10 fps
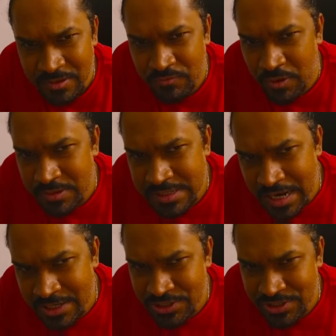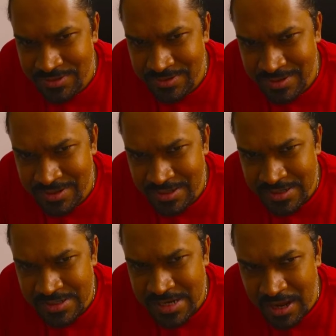/
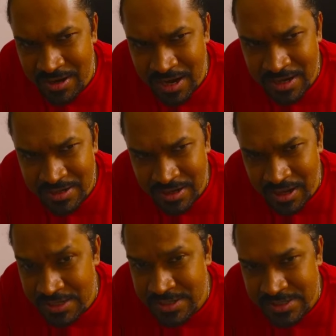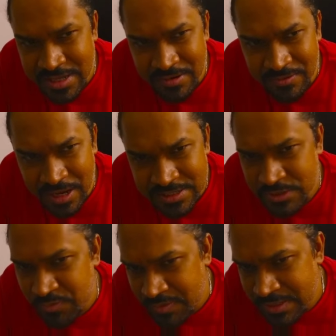star and asterisk and
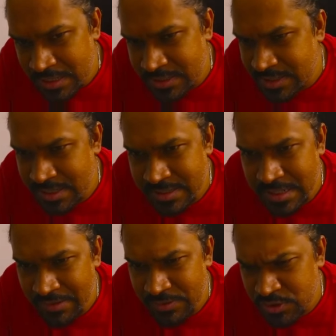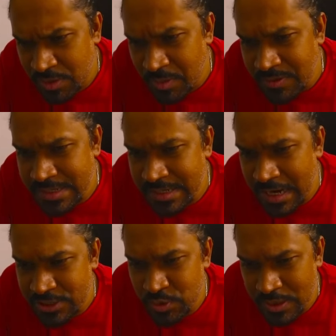asterisk / just like C language. So some of the
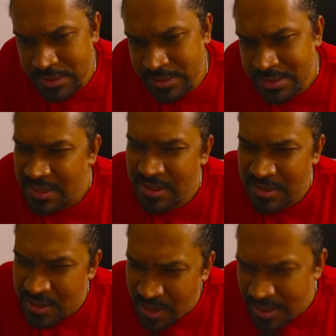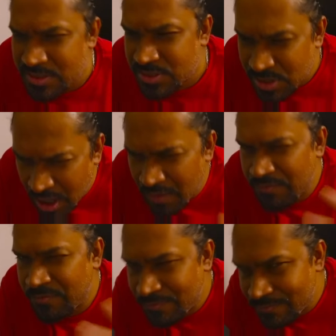syntax nuances is sort of
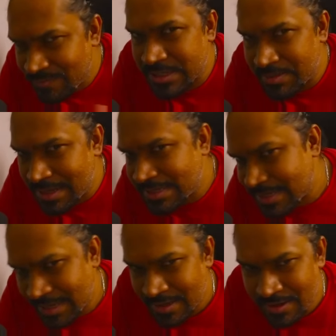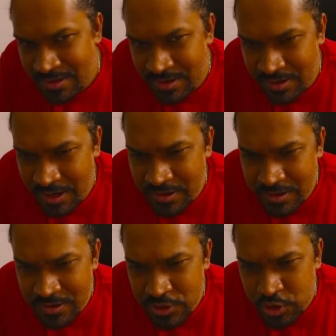resembling C, right?
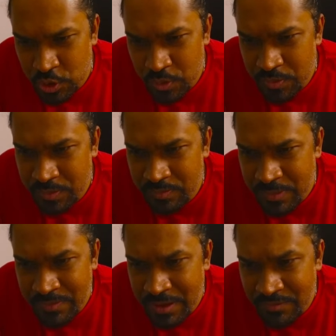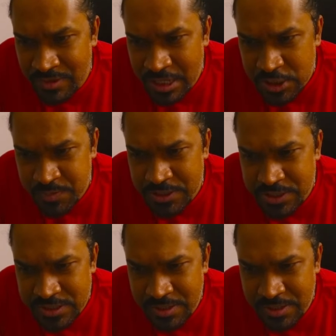So maybe even the expressions, the